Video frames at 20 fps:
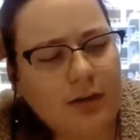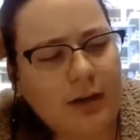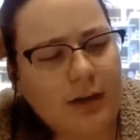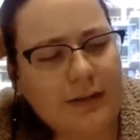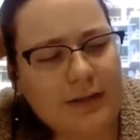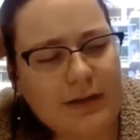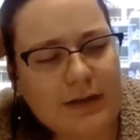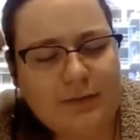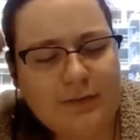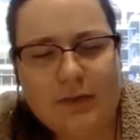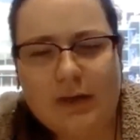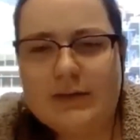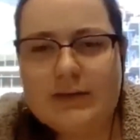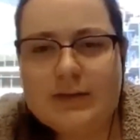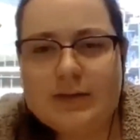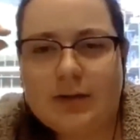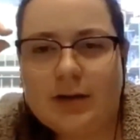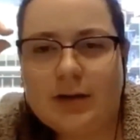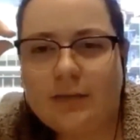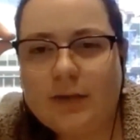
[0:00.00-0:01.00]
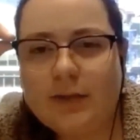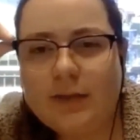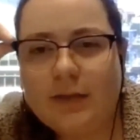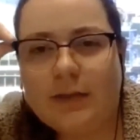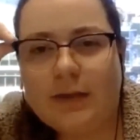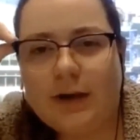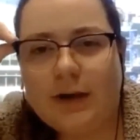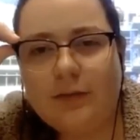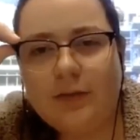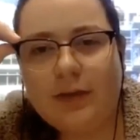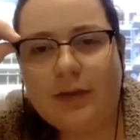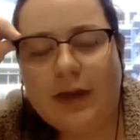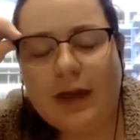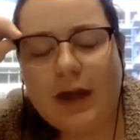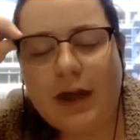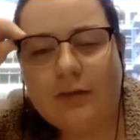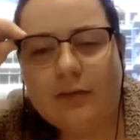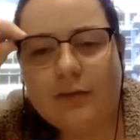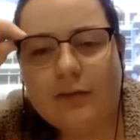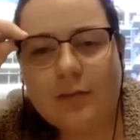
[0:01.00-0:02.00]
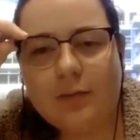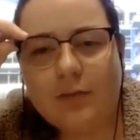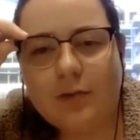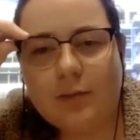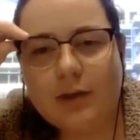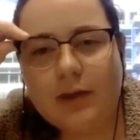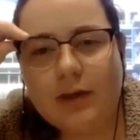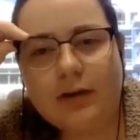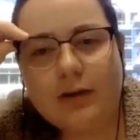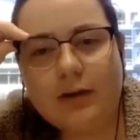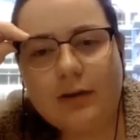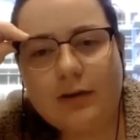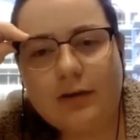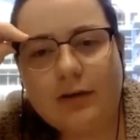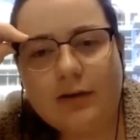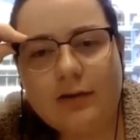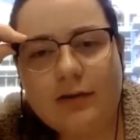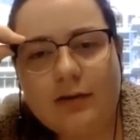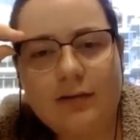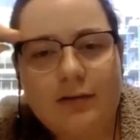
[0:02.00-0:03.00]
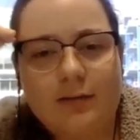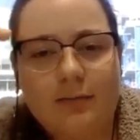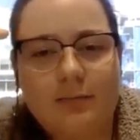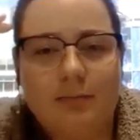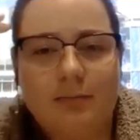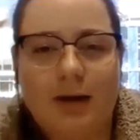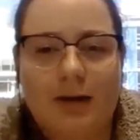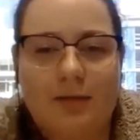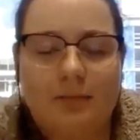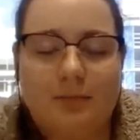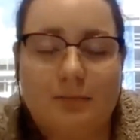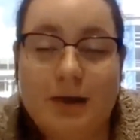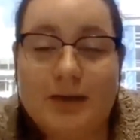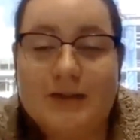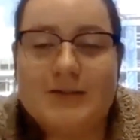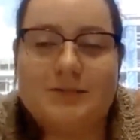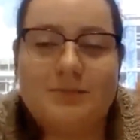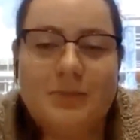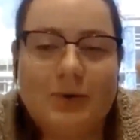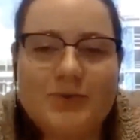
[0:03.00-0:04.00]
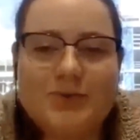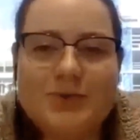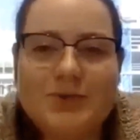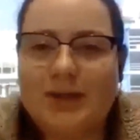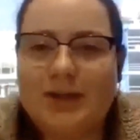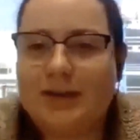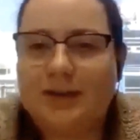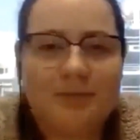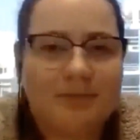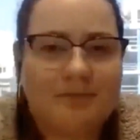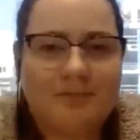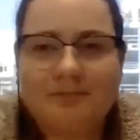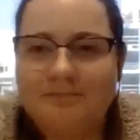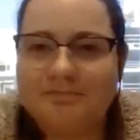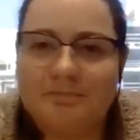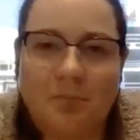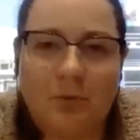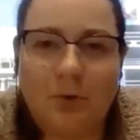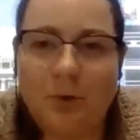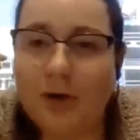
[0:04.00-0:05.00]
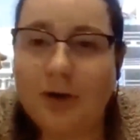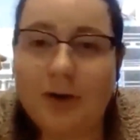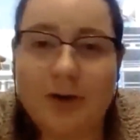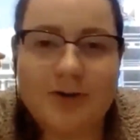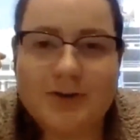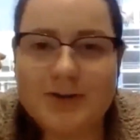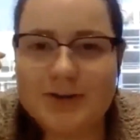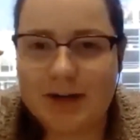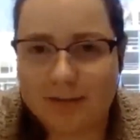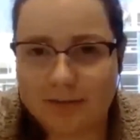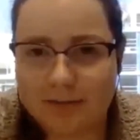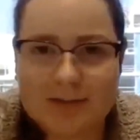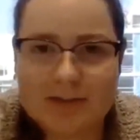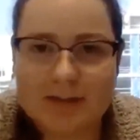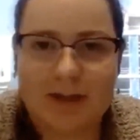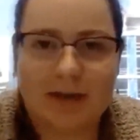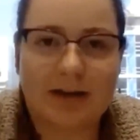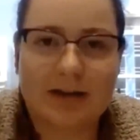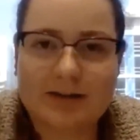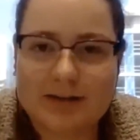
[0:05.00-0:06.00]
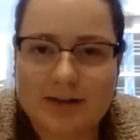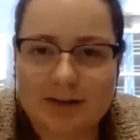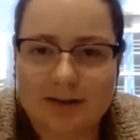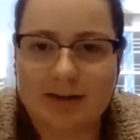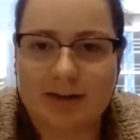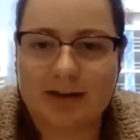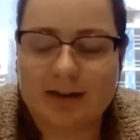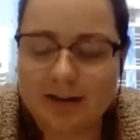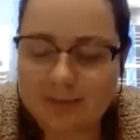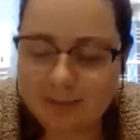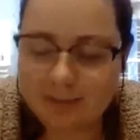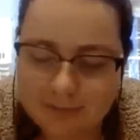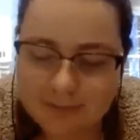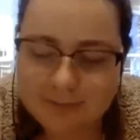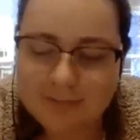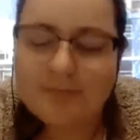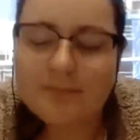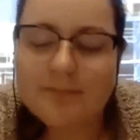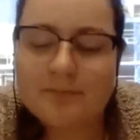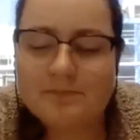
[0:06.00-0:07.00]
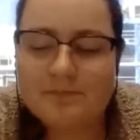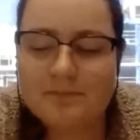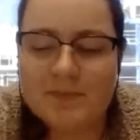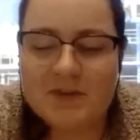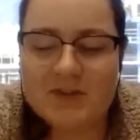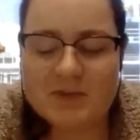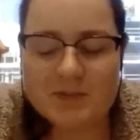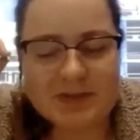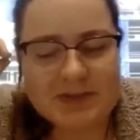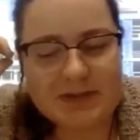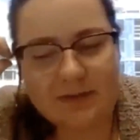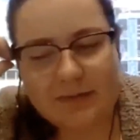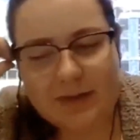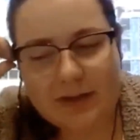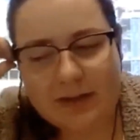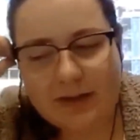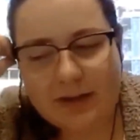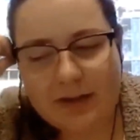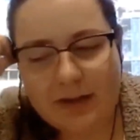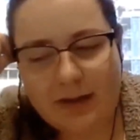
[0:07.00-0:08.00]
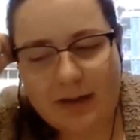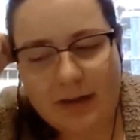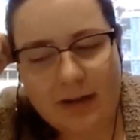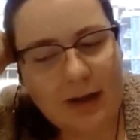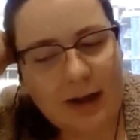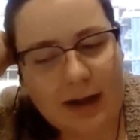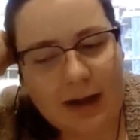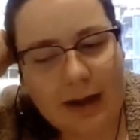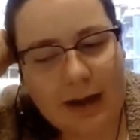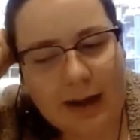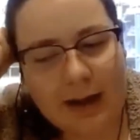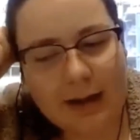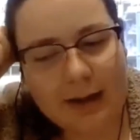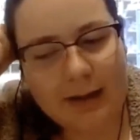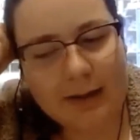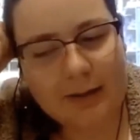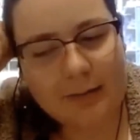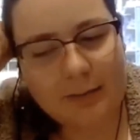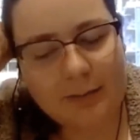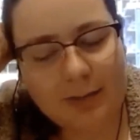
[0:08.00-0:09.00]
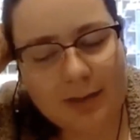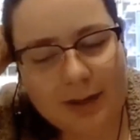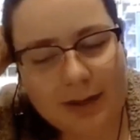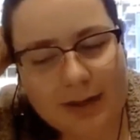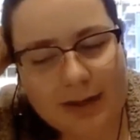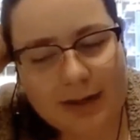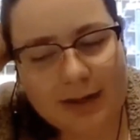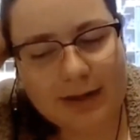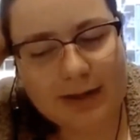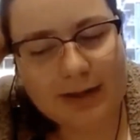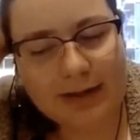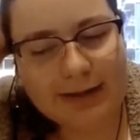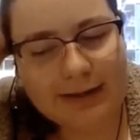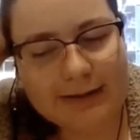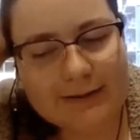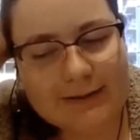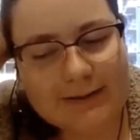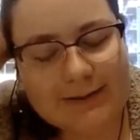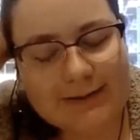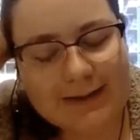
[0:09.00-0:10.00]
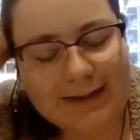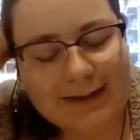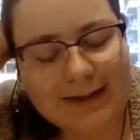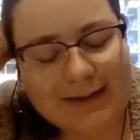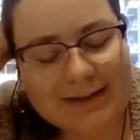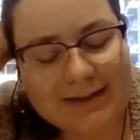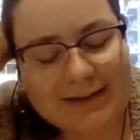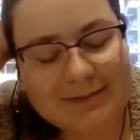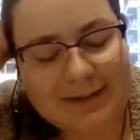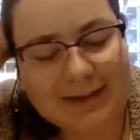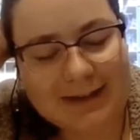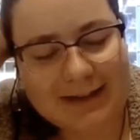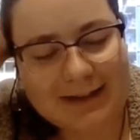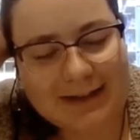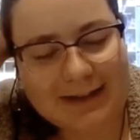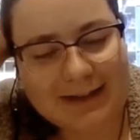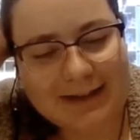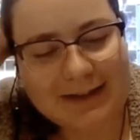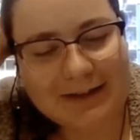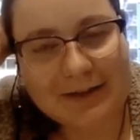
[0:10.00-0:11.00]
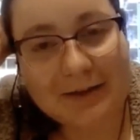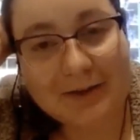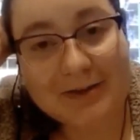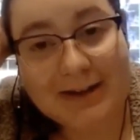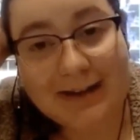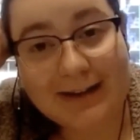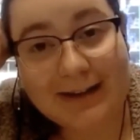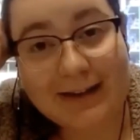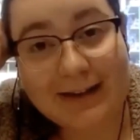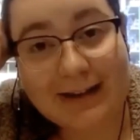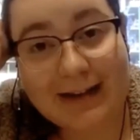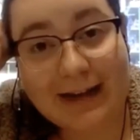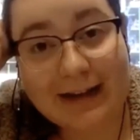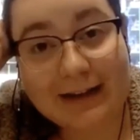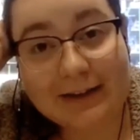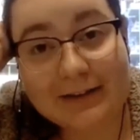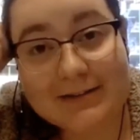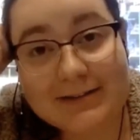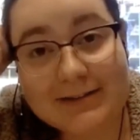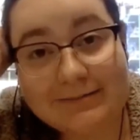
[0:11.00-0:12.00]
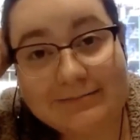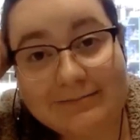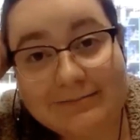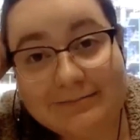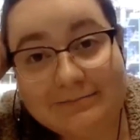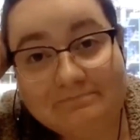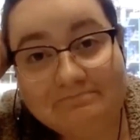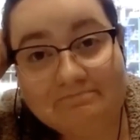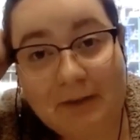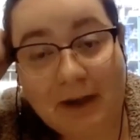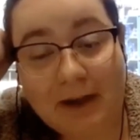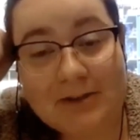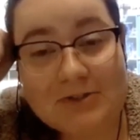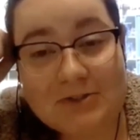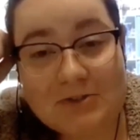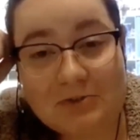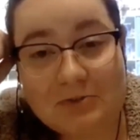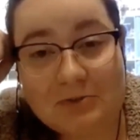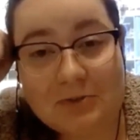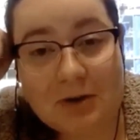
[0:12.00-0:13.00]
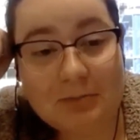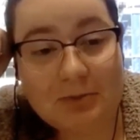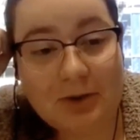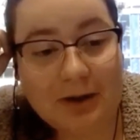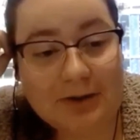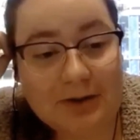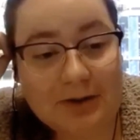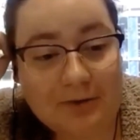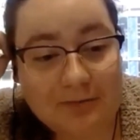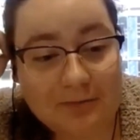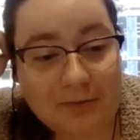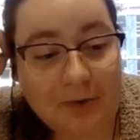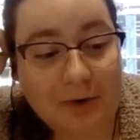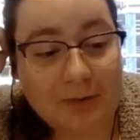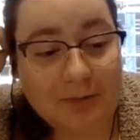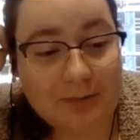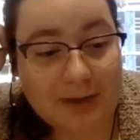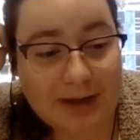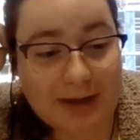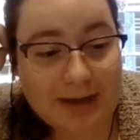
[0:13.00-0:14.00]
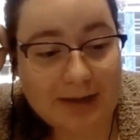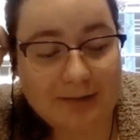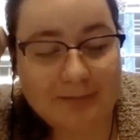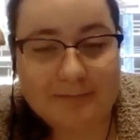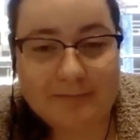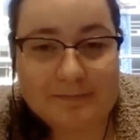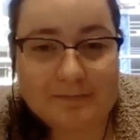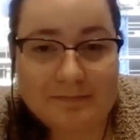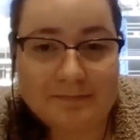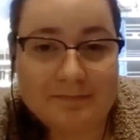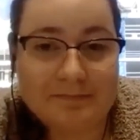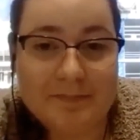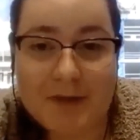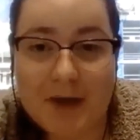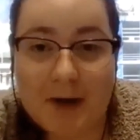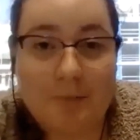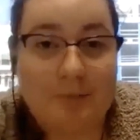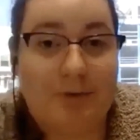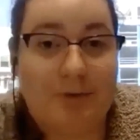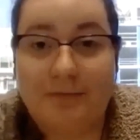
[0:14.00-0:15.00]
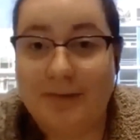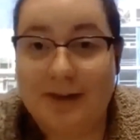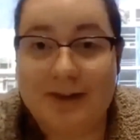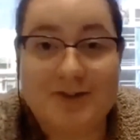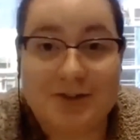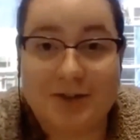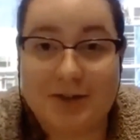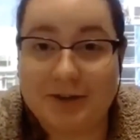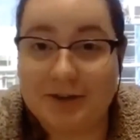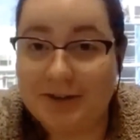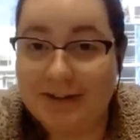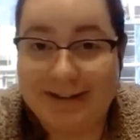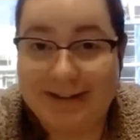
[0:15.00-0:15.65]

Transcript: I think you've answered everything that I really have at the moment. My, awesome. It's most like broader stuff. It's not necessarily specific, uh, but it is an intimidating undertaking, and I do applaud you for being a professional